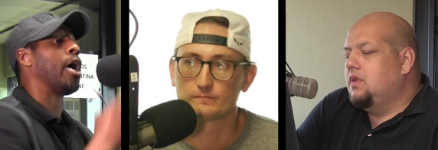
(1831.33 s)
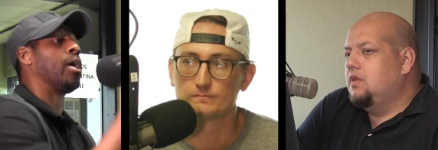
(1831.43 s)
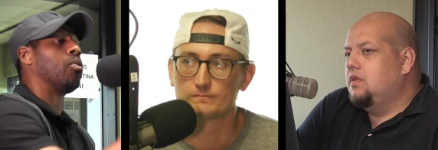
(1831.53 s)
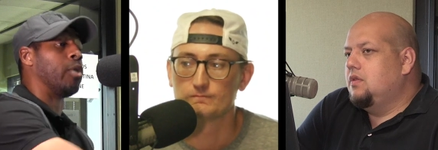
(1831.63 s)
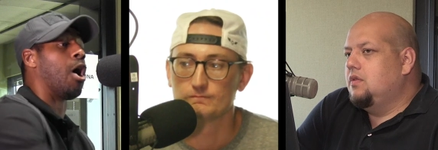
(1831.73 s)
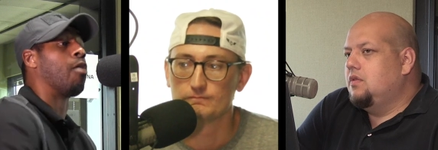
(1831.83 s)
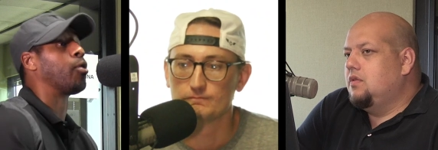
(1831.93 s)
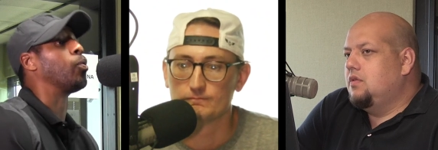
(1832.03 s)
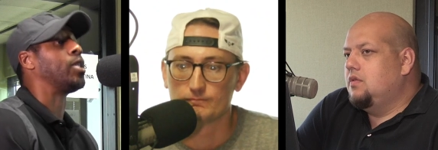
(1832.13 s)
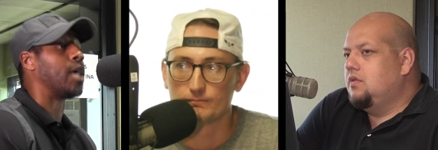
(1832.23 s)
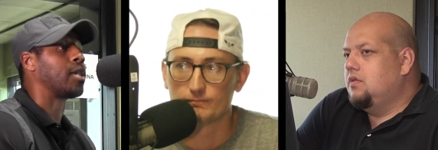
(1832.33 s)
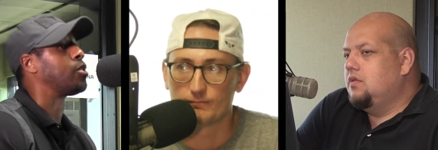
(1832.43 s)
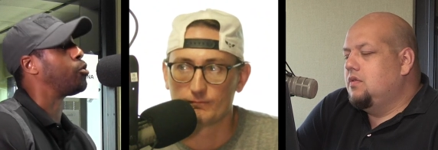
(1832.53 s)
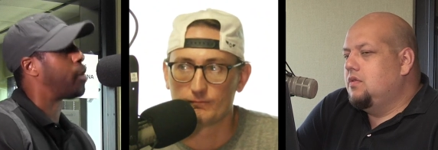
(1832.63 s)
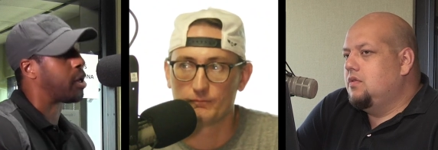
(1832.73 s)
Speaker 1: Hey, we offering, we
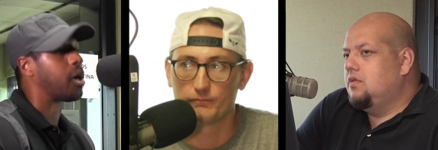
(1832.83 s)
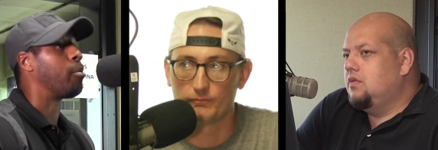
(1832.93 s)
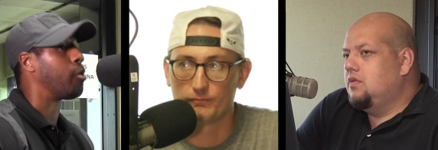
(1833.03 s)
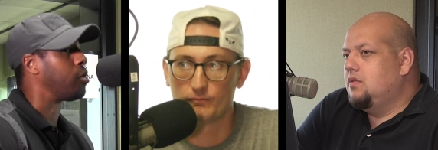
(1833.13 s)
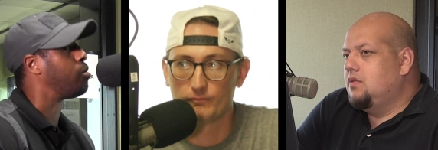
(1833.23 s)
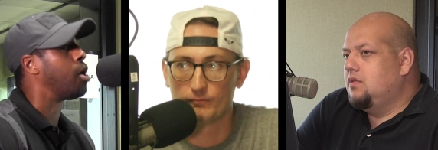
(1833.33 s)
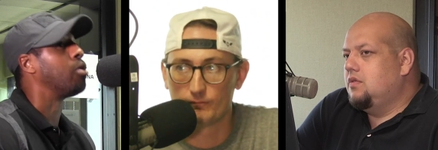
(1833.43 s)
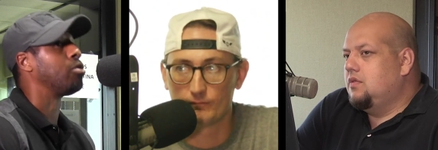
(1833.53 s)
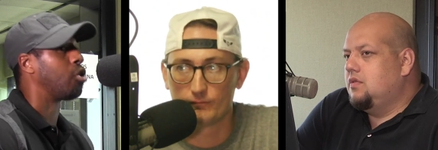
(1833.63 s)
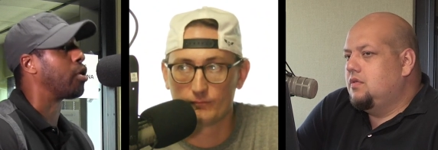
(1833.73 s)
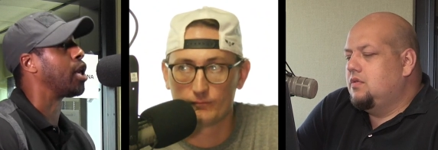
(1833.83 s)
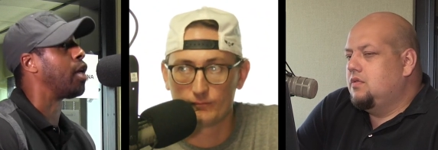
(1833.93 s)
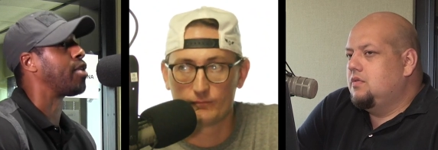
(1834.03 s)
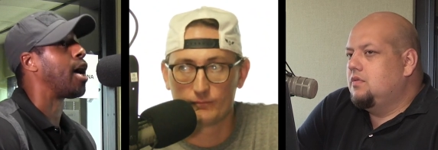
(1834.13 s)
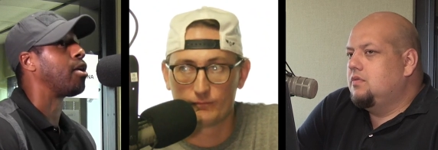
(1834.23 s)
Texas. You better come or you don't. You're gonna get
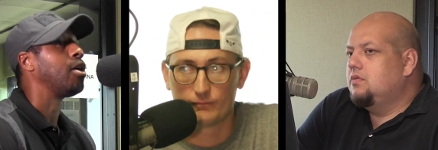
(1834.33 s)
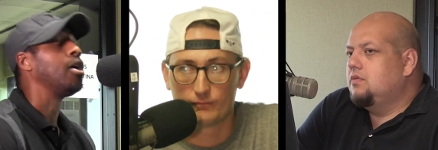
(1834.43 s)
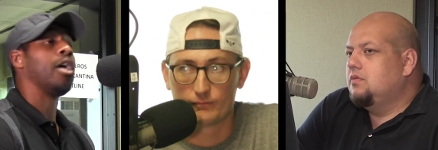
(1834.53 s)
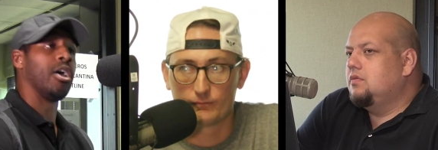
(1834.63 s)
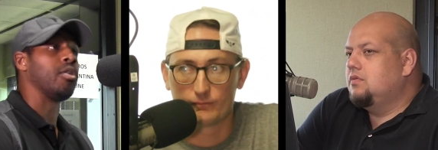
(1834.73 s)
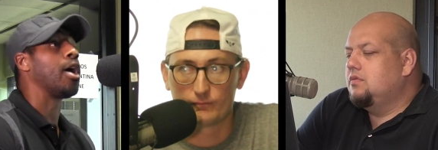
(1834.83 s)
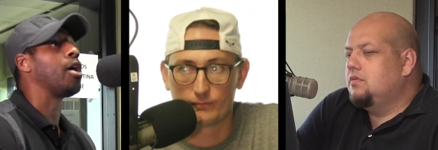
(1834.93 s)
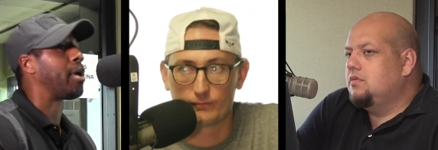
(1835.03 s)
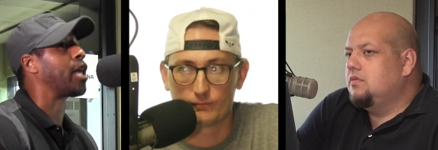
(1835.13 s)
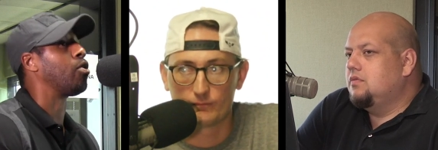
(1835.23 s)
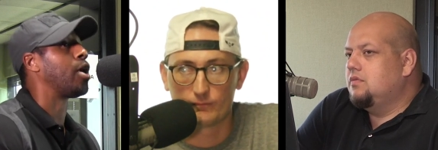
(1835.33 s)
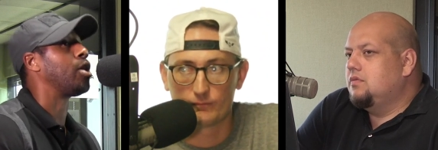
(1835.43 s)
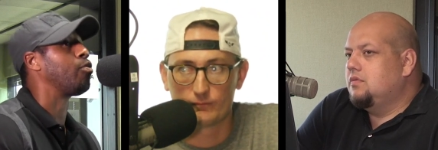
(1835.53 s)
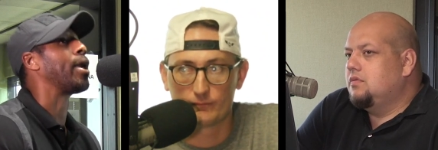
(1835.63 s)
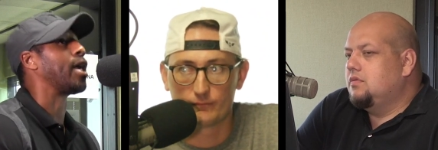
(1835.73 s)
left out. Hell yeah, you better get on
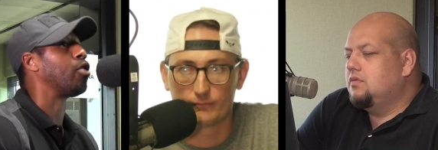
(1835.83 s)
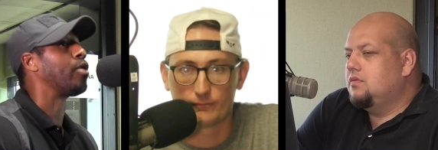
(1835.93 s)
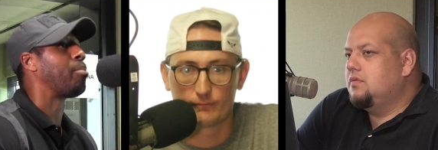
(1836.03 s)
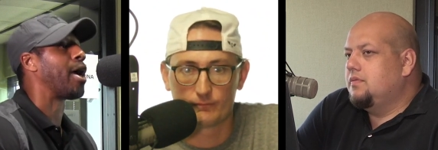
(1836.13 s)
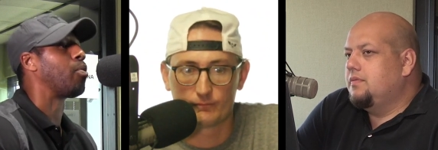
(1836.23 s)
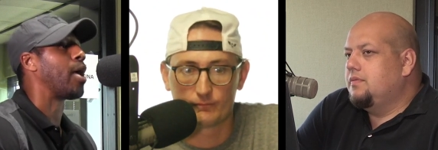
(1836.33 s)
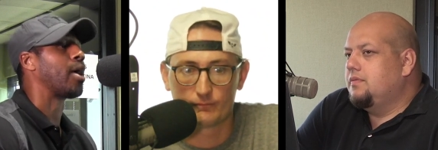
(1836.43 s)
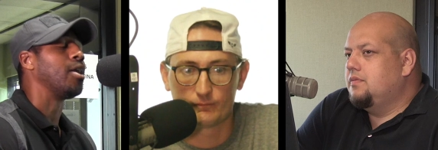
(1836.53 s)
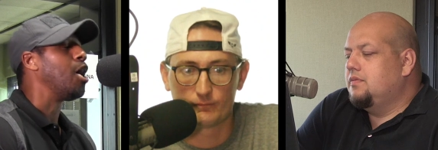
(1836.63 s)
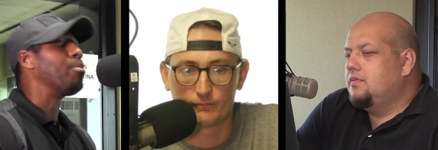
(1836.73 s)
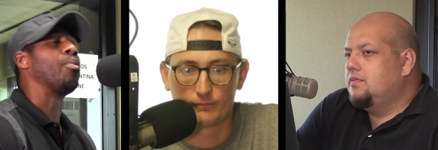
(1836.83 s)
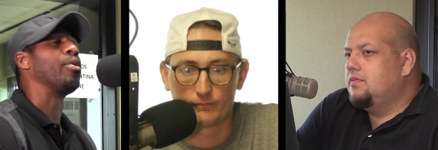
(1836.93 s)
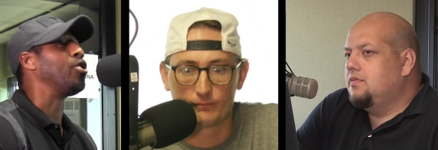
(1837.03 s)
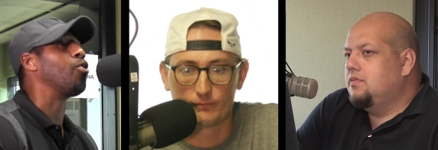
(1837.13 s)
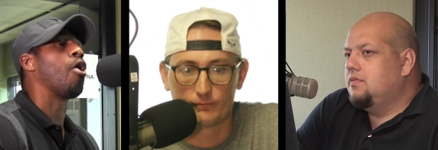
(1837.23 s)
that. You better get on that bandwagon. But
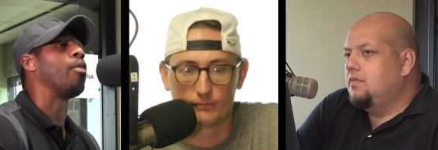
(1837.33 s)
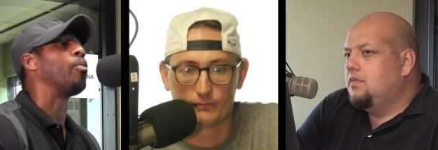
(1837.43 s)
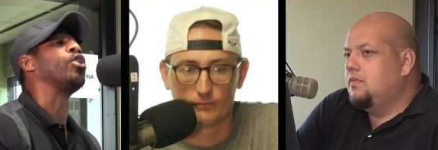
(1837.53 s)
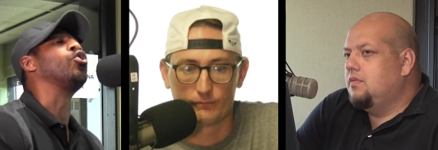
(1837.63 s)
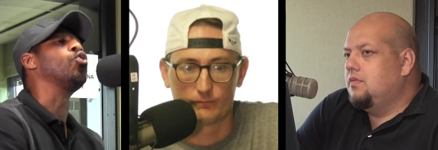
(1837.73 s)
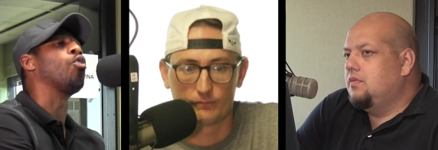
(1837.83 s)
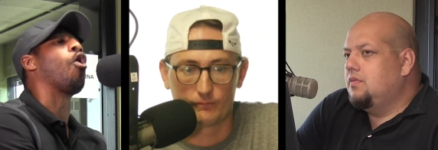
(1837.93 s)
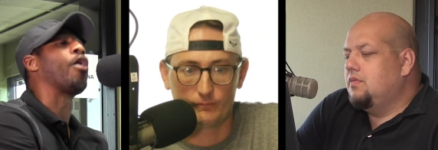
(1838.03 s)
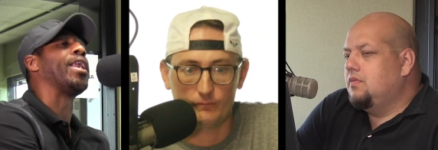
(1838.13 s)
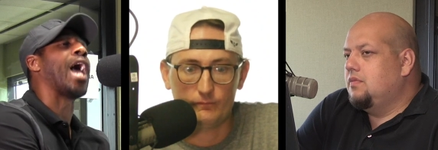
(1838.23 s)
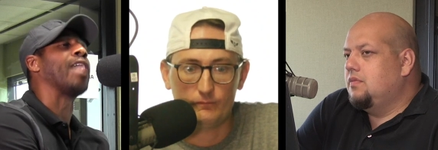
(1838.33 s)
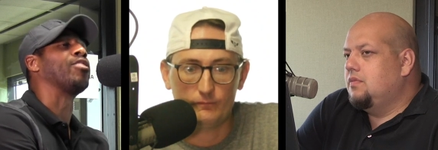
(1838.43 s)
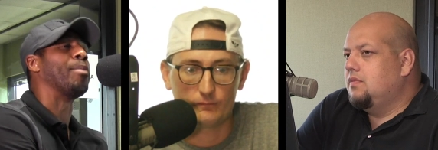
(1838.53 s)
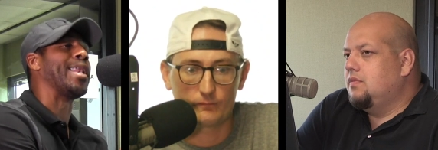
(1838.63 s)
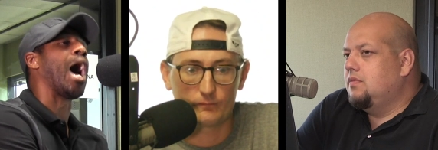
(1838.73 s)
when you are when you are not
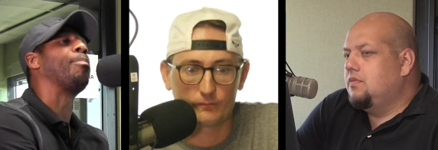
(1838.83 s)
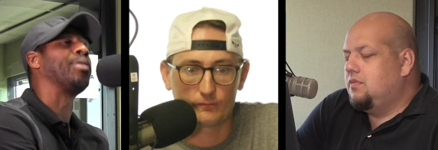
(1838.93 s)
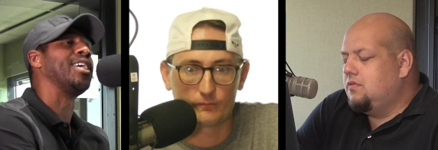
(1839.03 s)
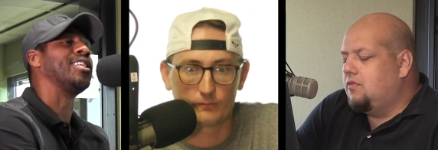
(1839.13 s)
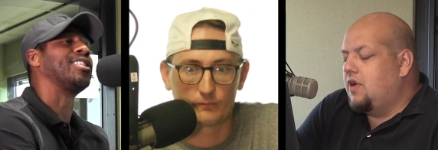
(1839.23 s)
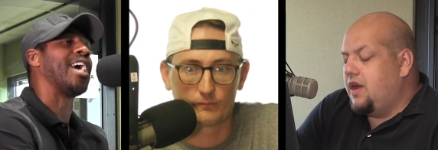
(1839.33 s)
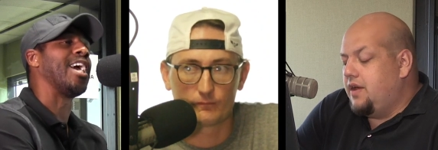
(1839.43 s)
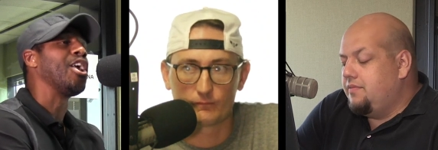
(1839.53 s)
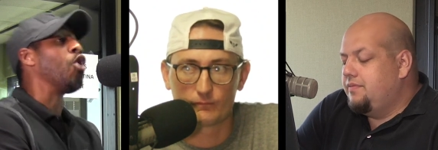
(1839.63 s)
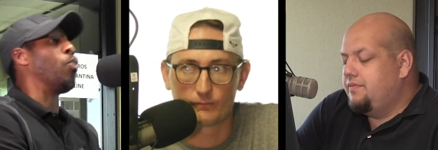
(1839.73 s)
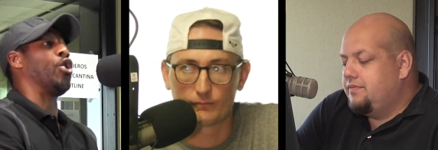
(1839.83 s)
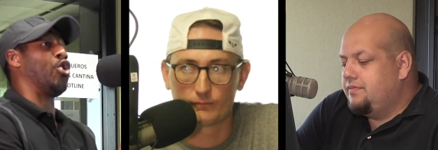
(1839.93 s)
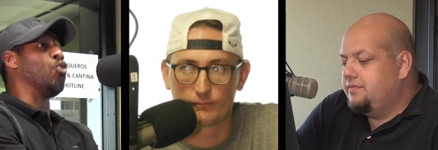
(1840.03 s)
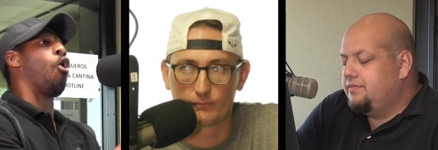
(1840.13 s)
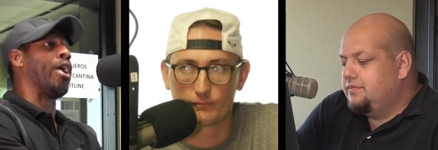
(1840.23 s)
the monopoly in the right. state, when
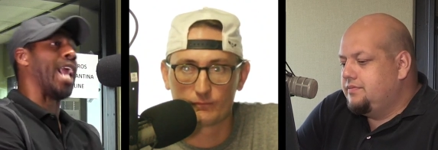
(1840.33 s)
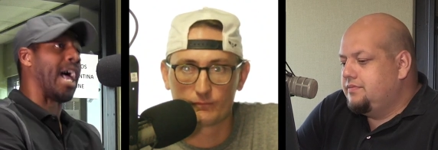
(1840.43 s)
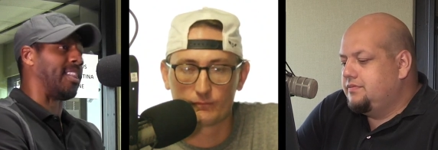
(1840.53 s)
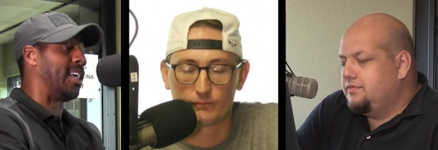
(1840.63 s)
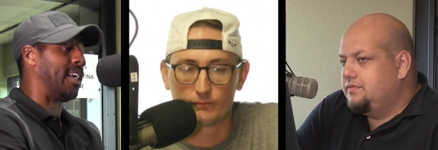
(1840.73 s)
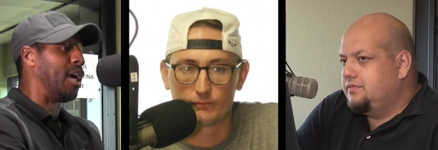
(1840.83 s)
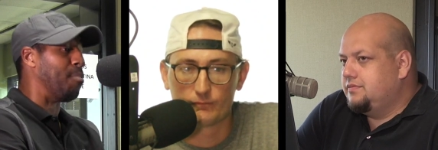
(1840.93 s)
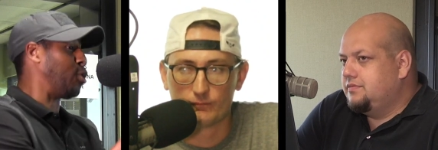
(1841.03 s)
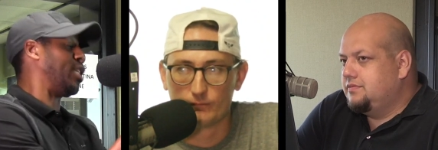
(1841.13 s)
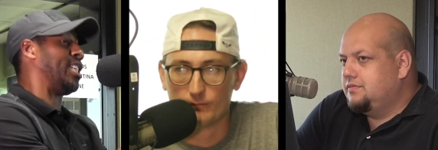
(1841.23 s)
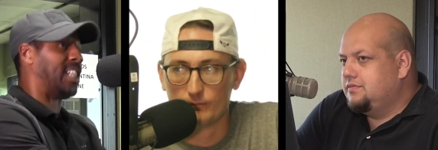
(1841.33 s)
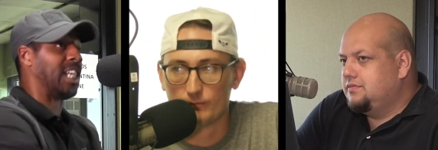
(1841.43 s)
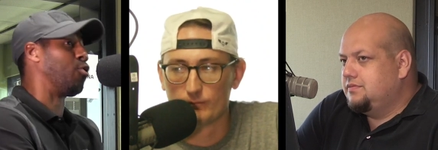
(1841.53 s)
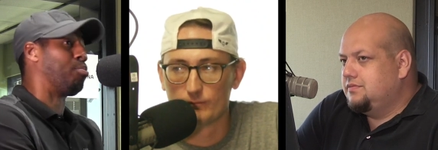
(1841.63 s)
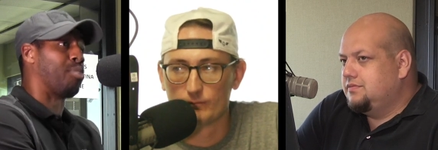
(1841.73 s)
you are not the most successful